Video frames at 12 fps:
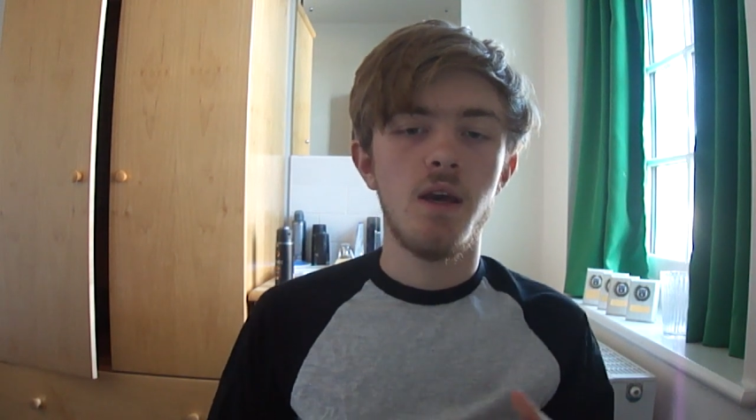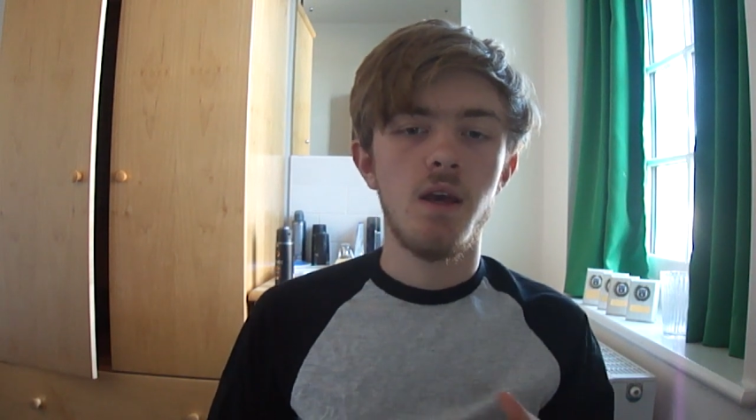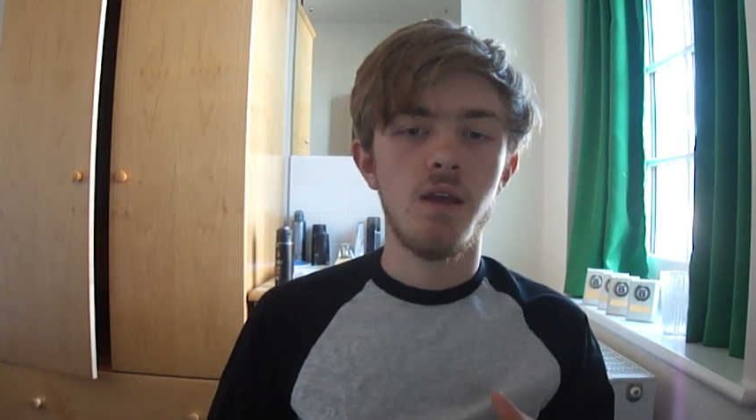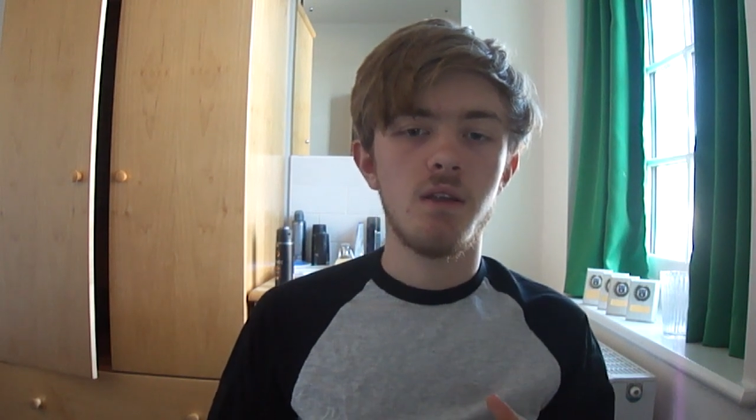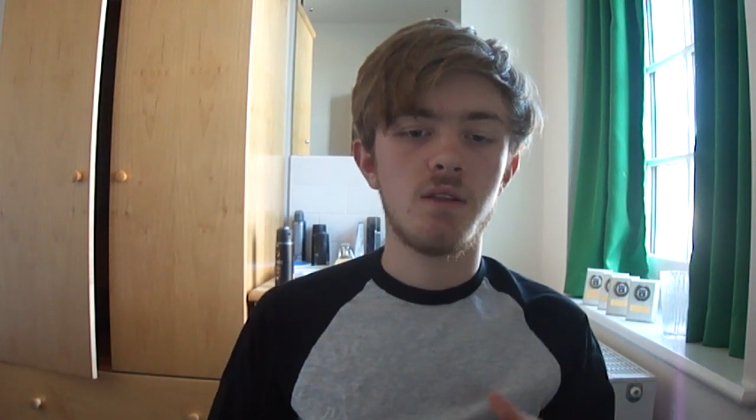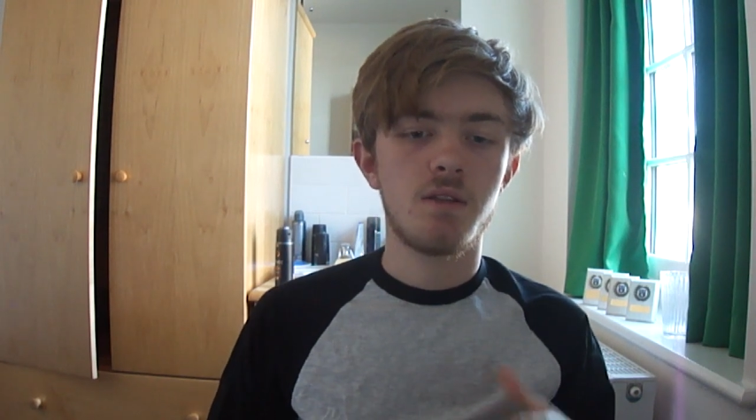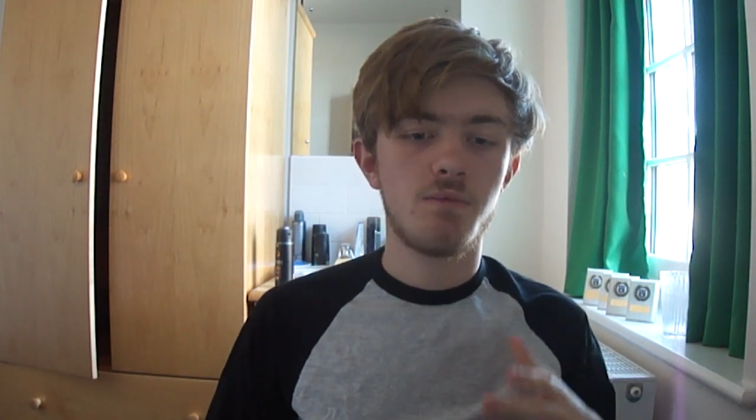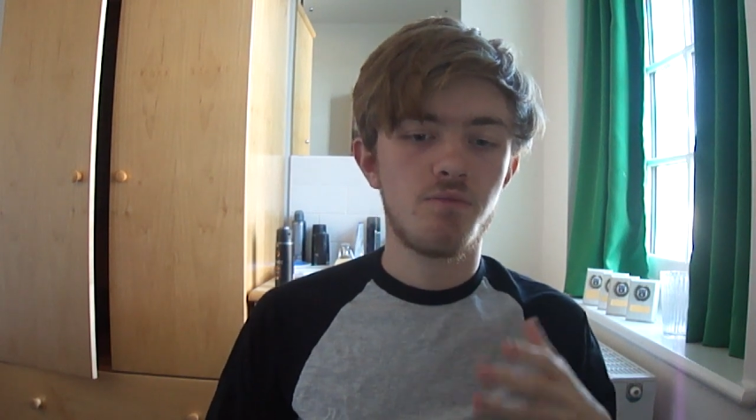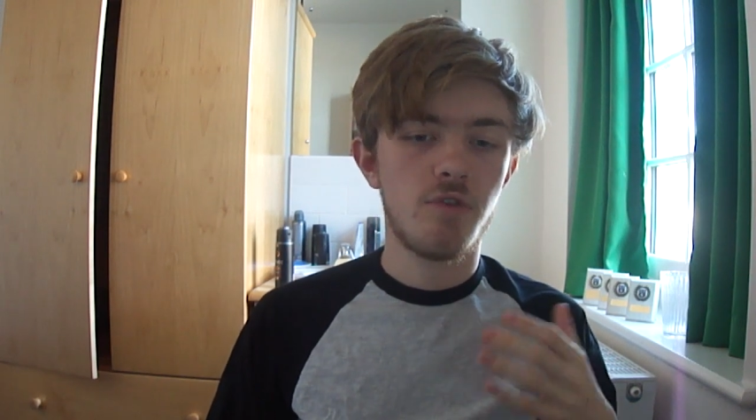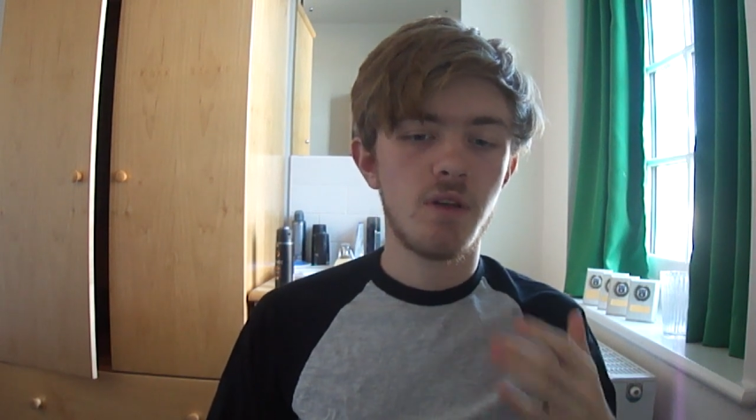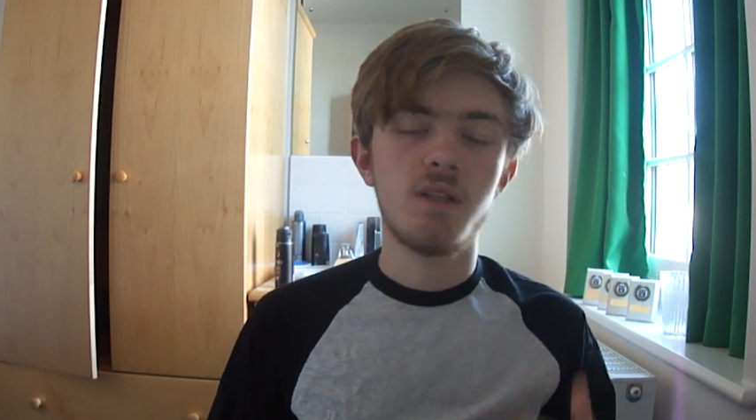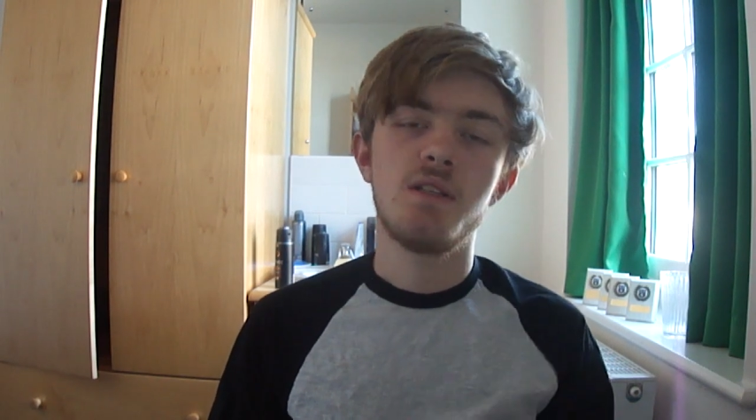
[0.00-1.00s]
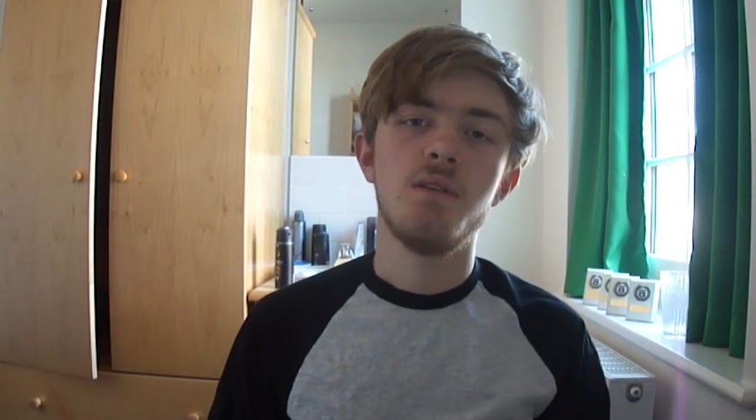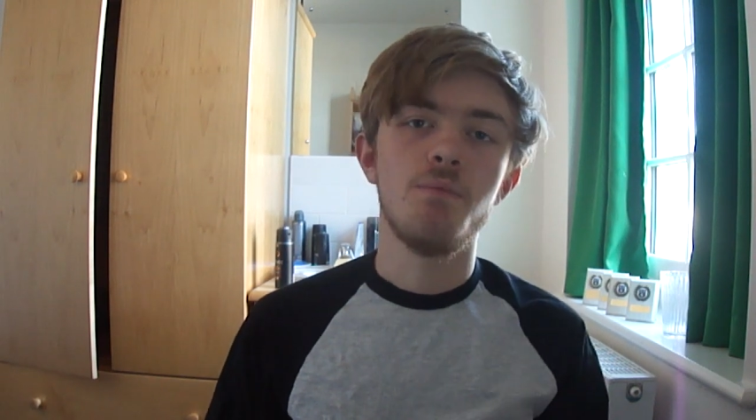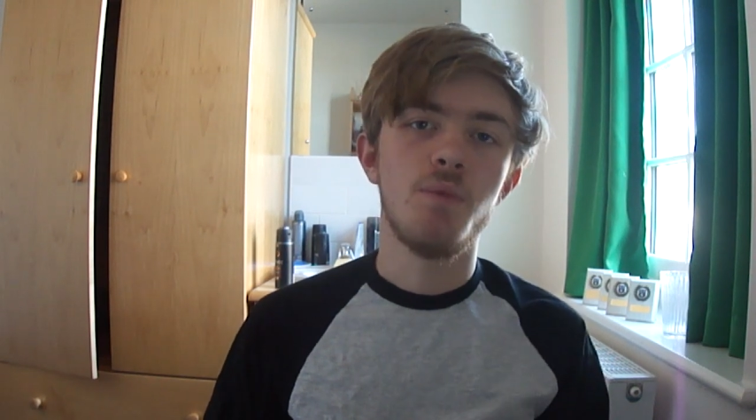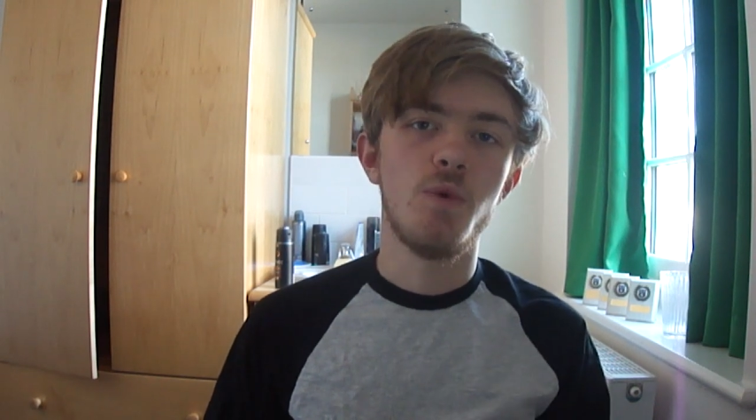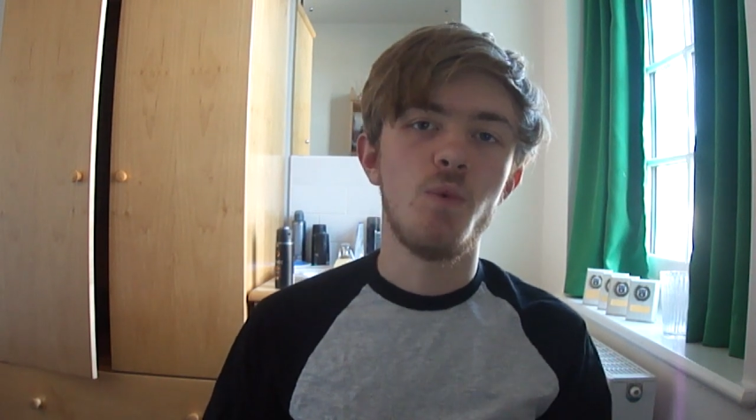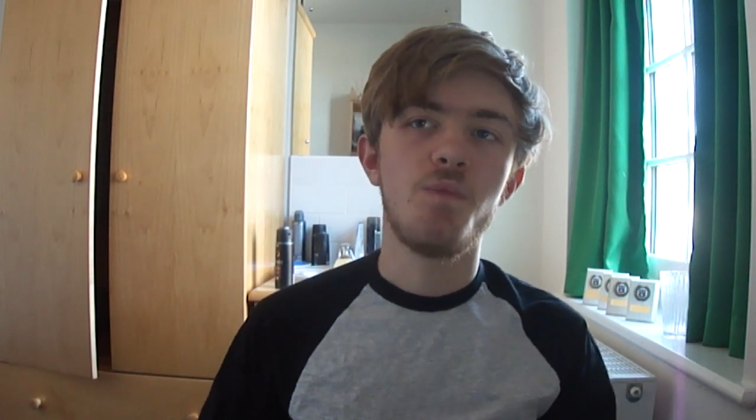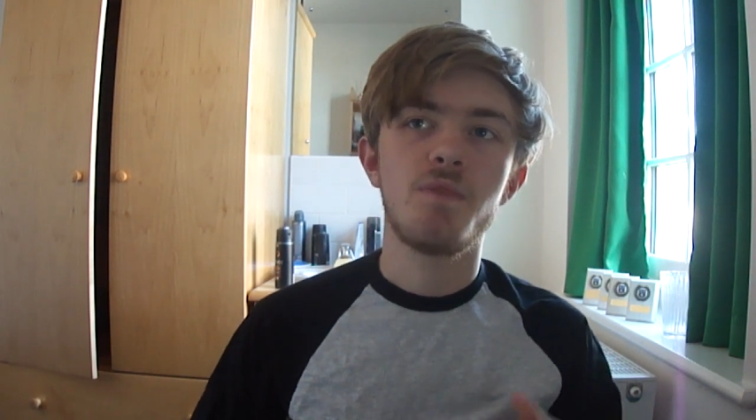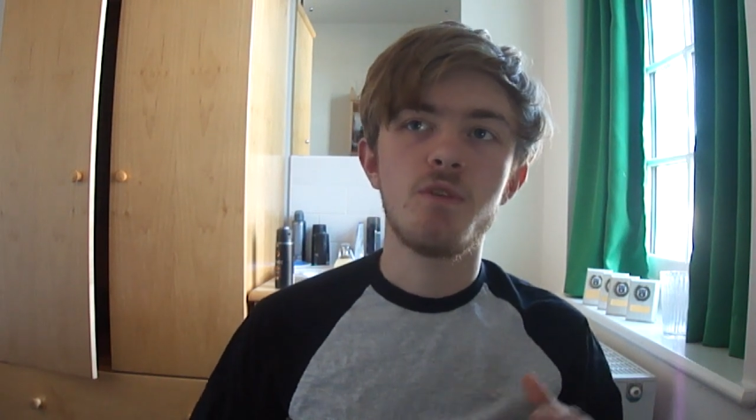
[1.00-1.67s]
It's pretty simple,